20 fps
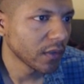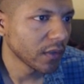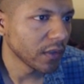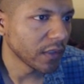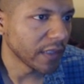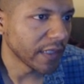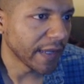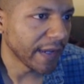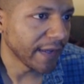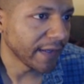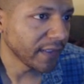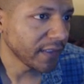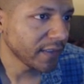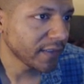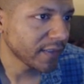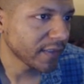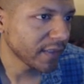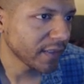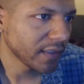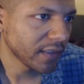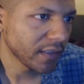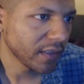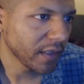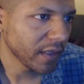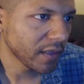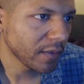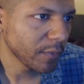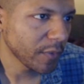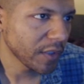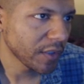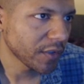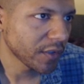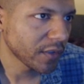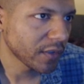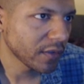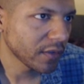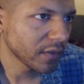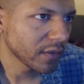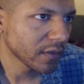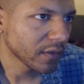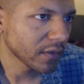an edit in an animation.